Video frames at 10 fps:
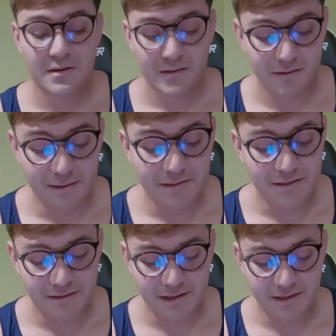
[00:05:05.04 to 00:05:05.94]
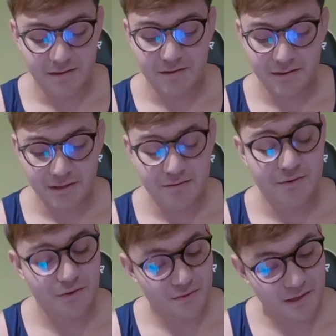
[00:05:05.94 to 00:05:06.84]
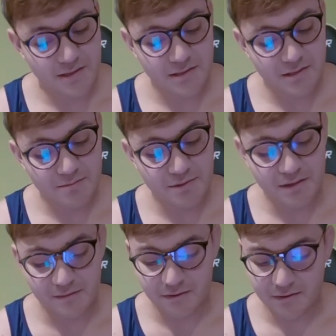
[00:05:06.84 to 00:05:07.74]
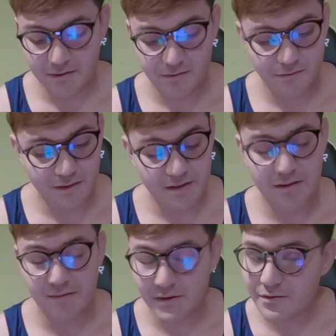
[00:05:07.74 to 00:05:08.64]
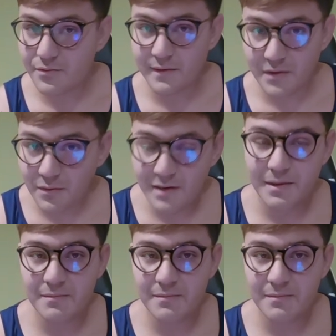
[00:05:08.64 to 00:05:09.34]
dude, I'm telling you, that other account was crazy. But if you're with if you if you want to make